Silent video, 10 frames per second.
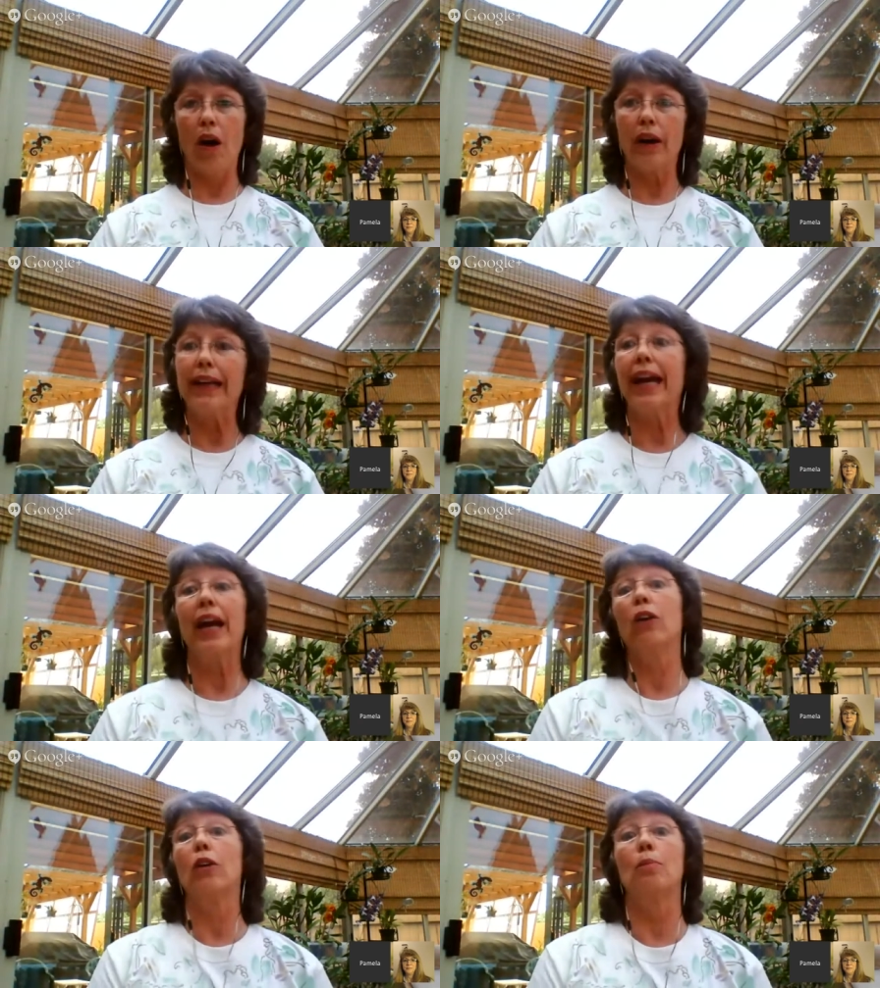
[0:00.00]

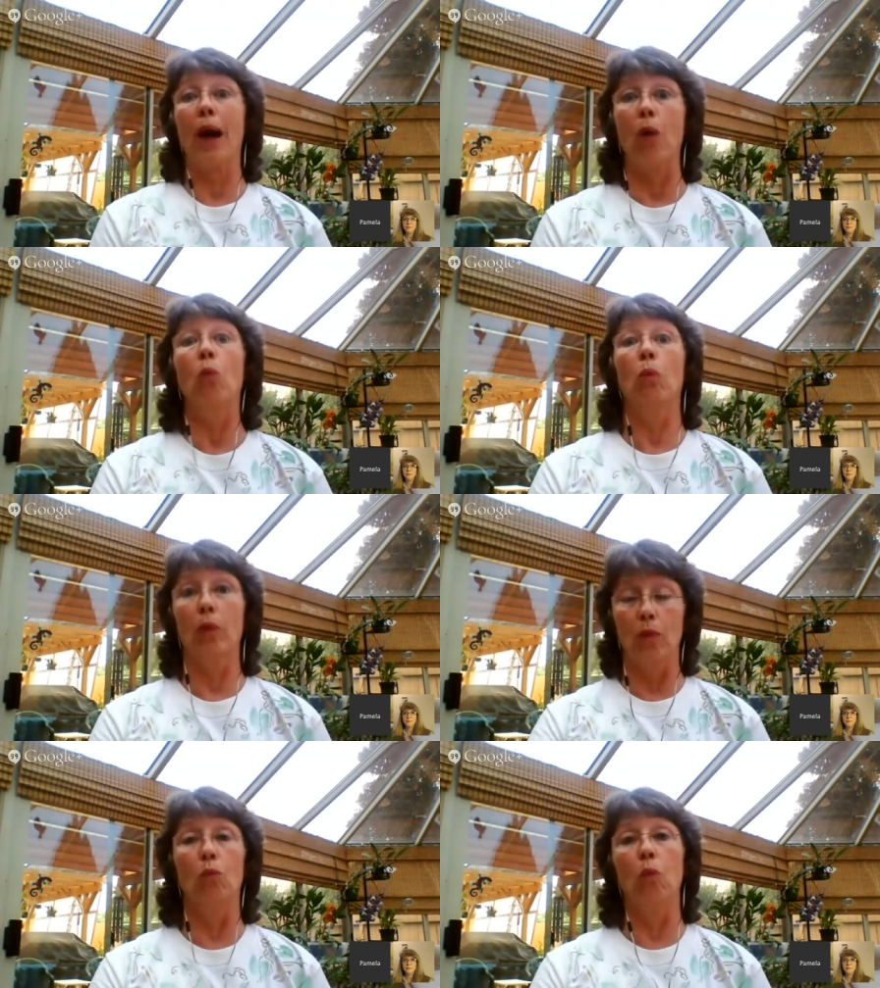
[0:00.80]
care about
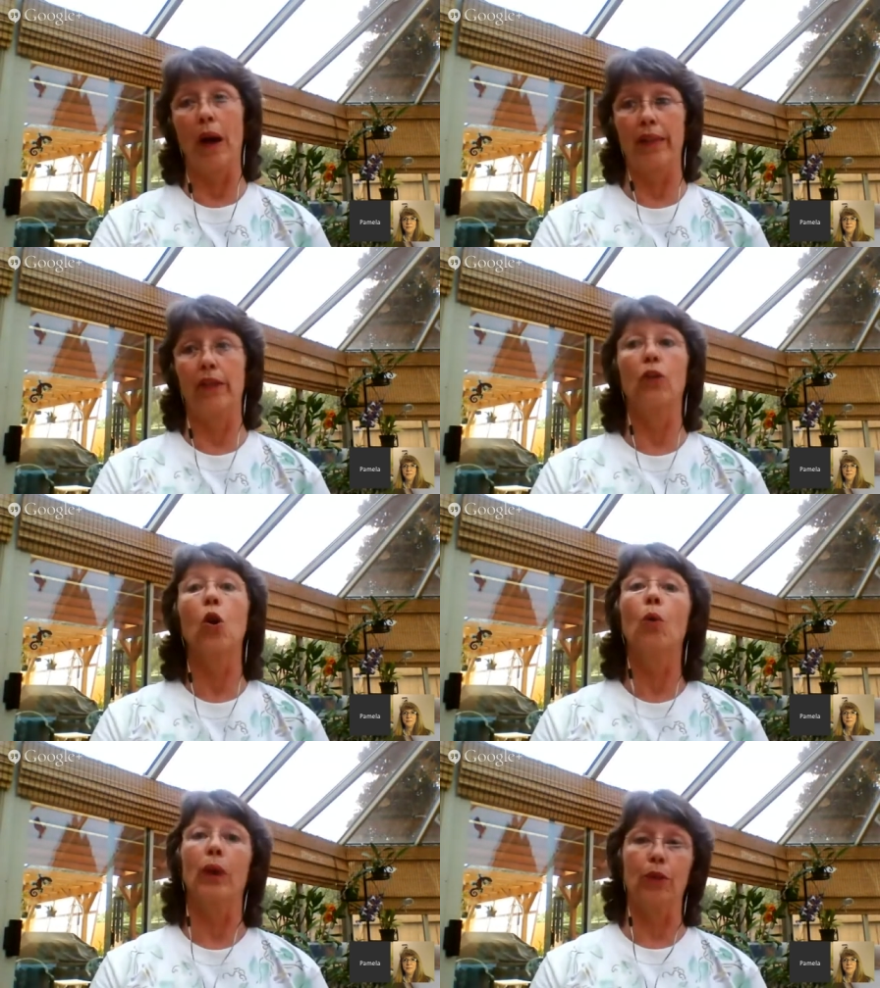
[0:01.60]
what they're
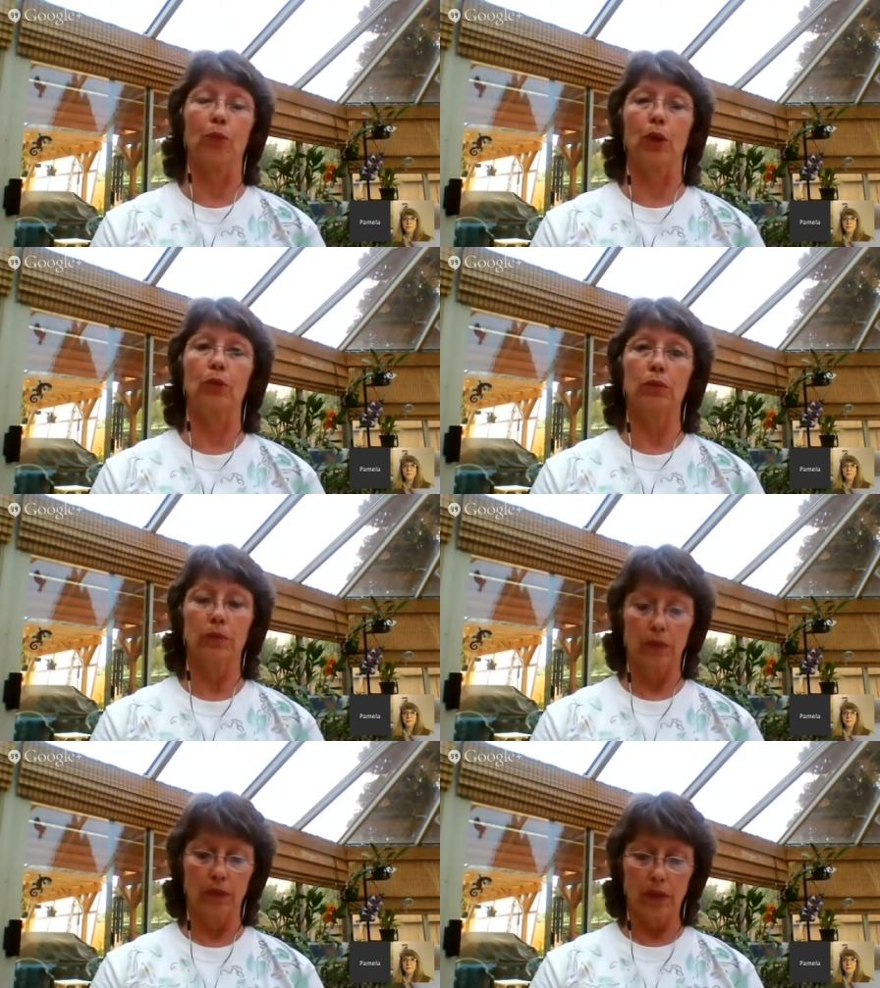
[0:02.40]
going through.
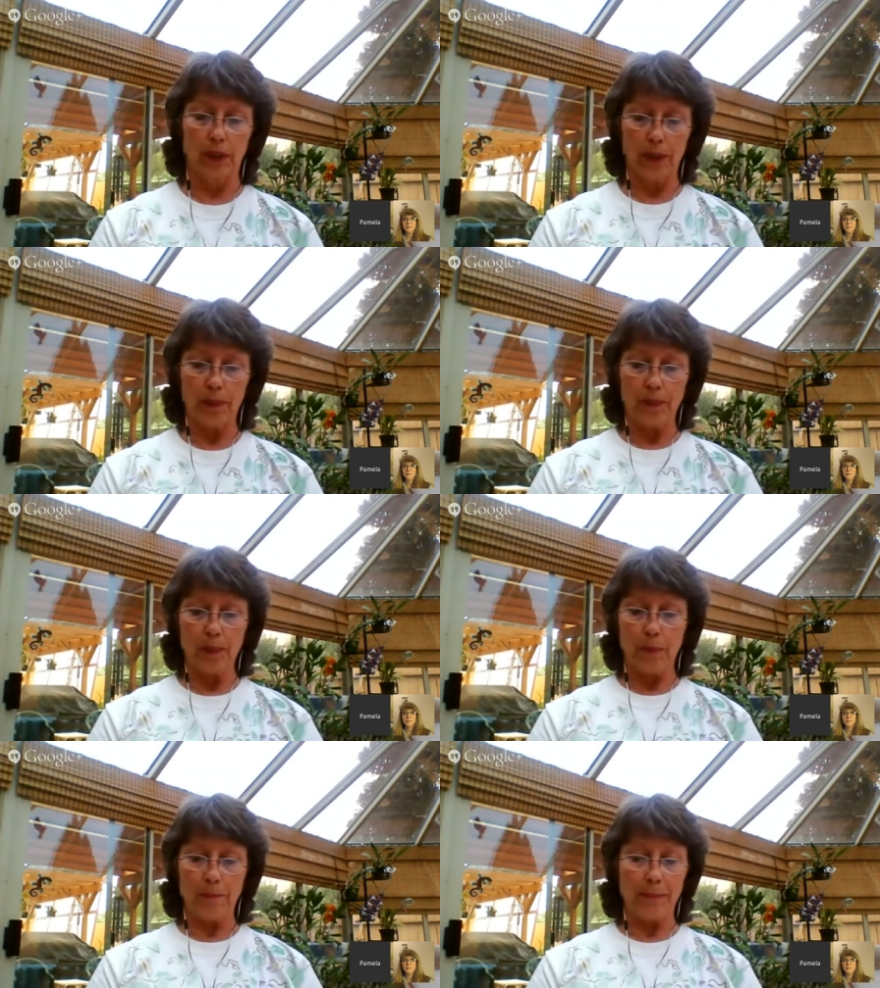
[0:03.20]

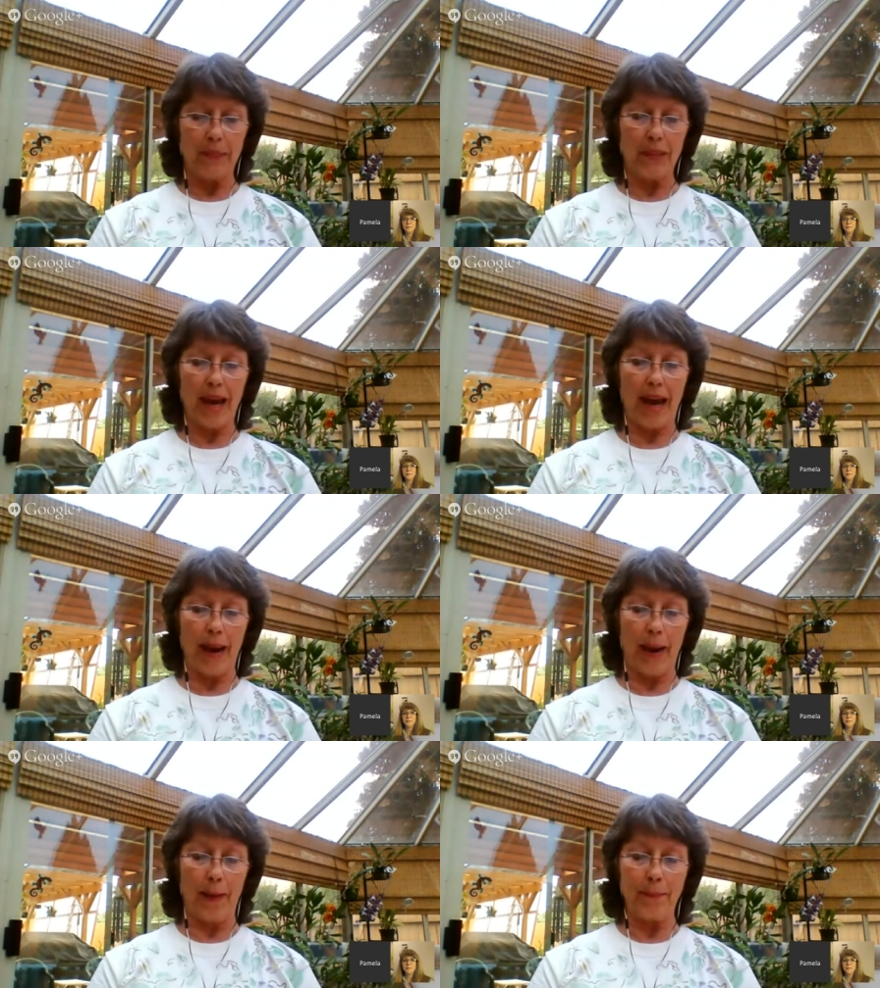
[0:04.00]

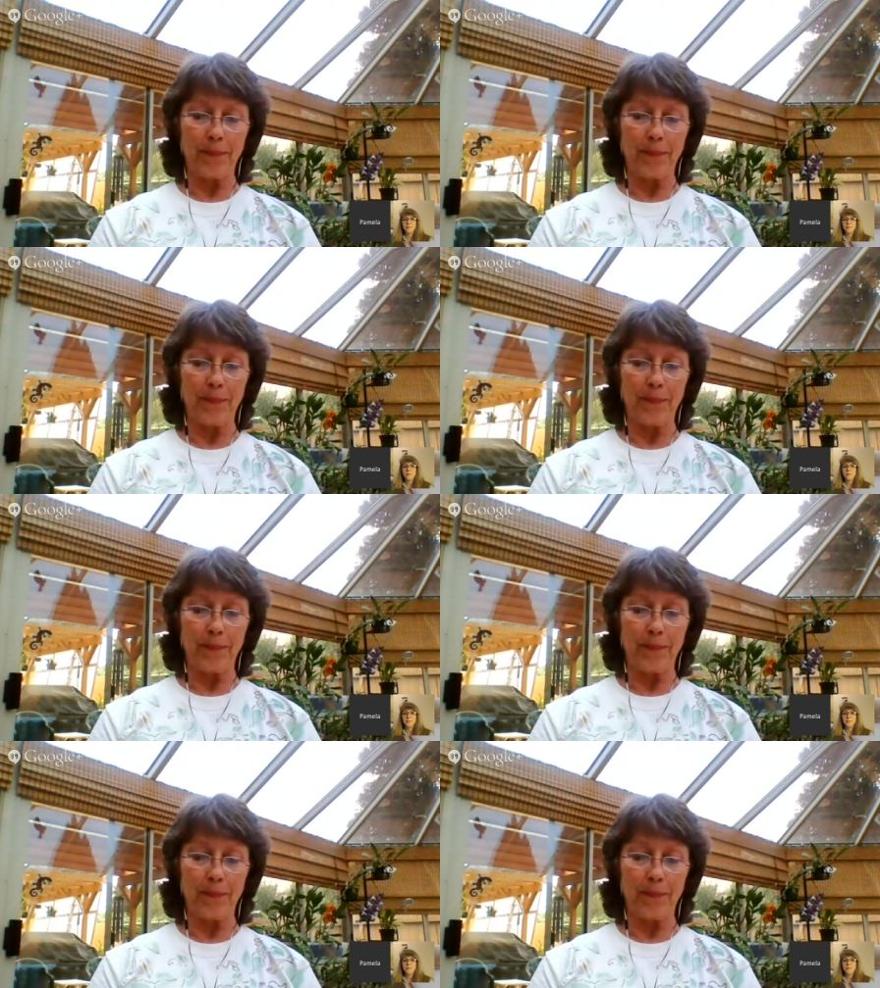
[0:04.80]
Okay.